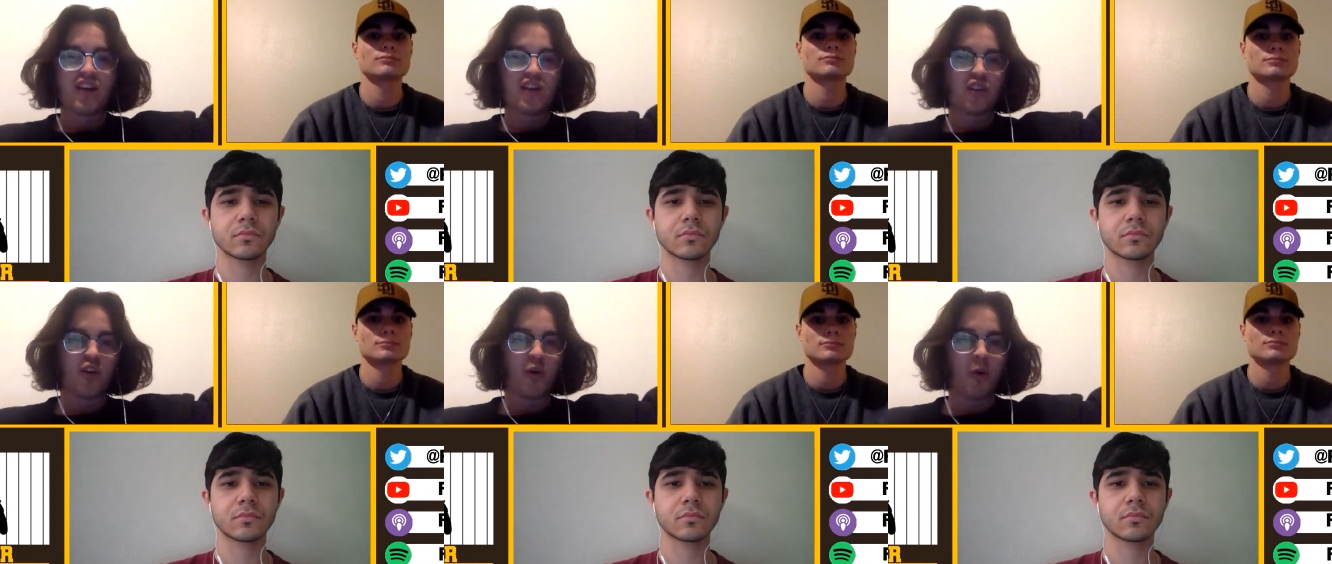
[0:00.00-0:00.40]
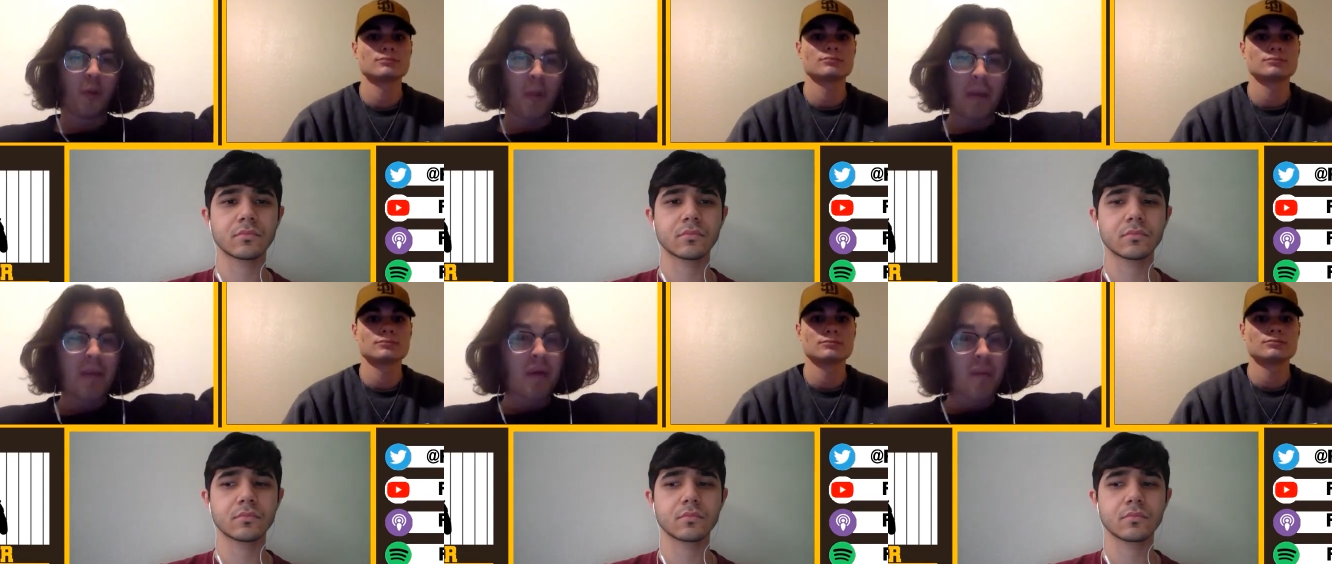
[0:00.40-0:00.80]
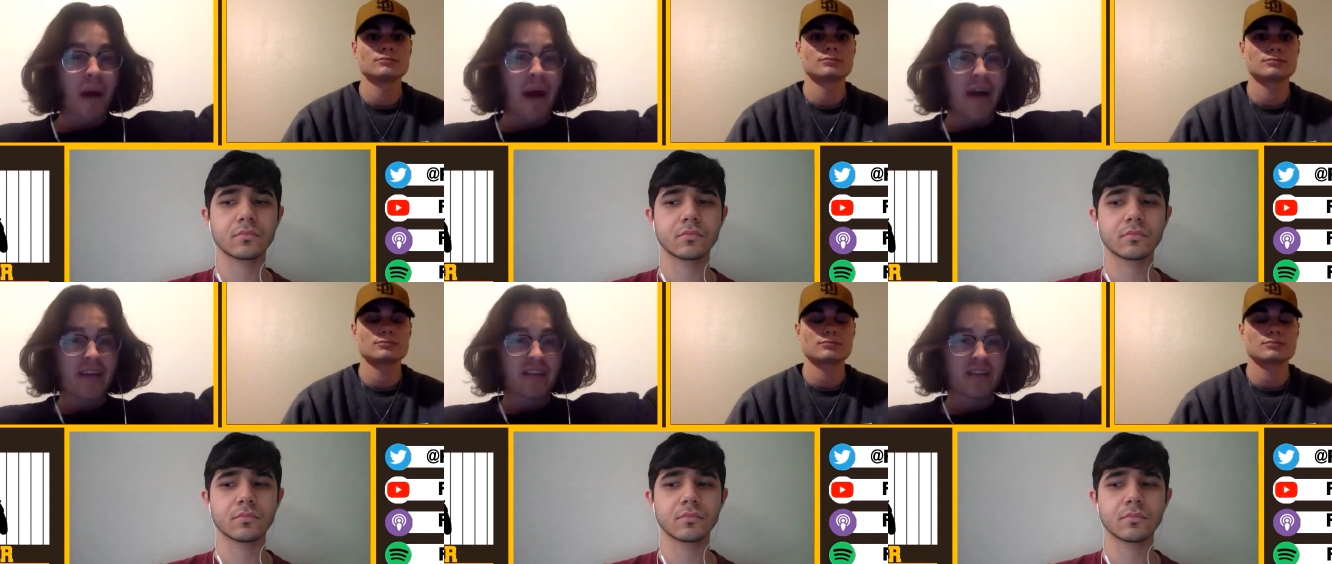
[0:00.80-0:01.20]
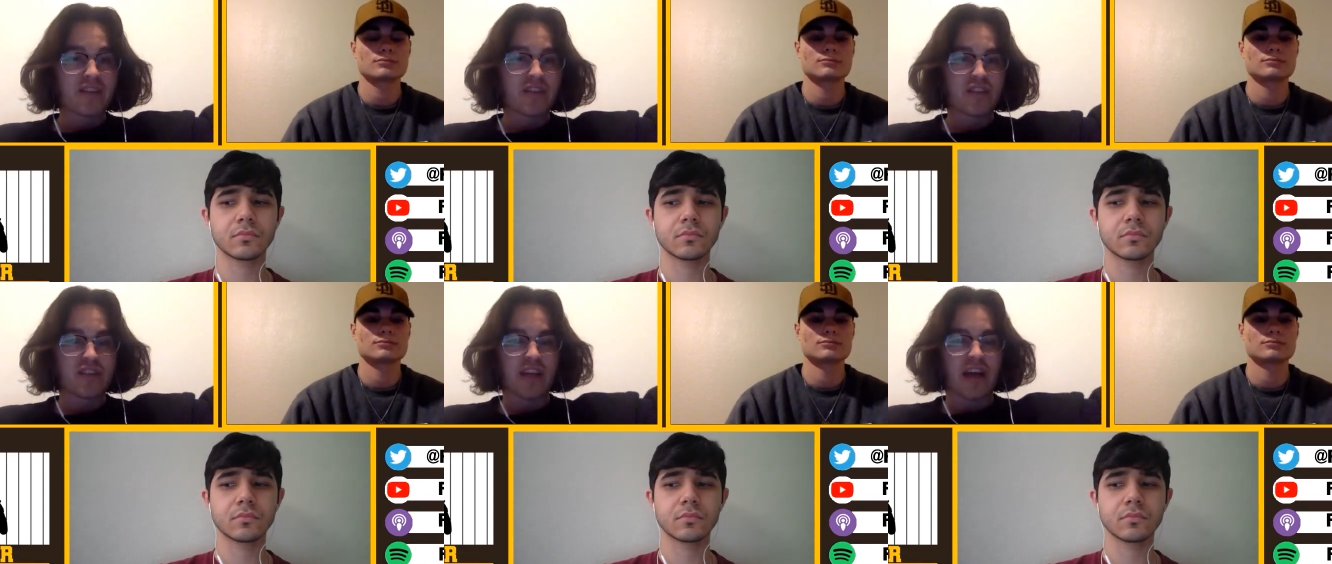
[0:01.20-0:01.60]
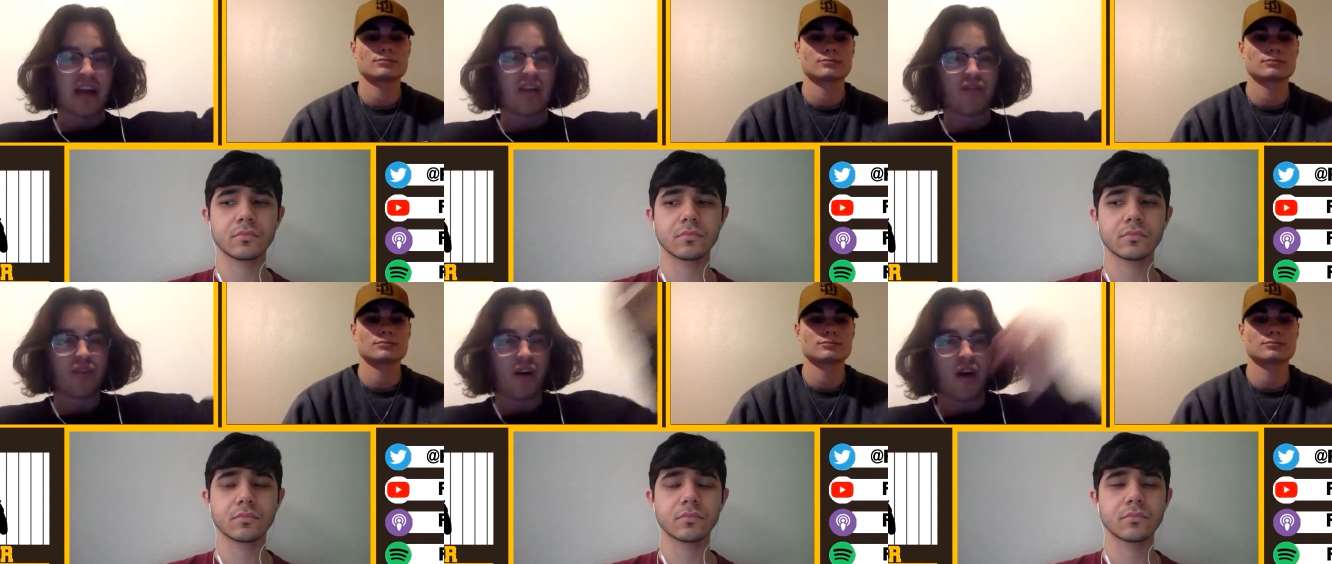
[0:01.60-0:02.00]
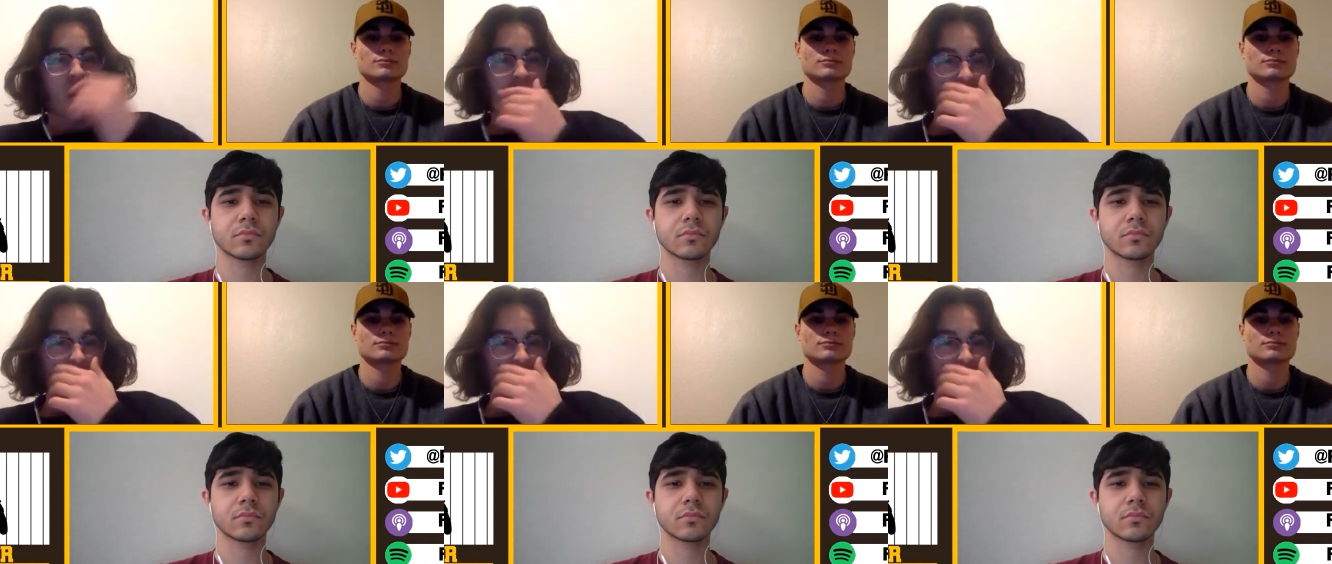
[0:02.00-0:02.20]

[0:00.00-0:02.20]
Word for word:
Speaker 1: So maybe Baez is just kind of a, a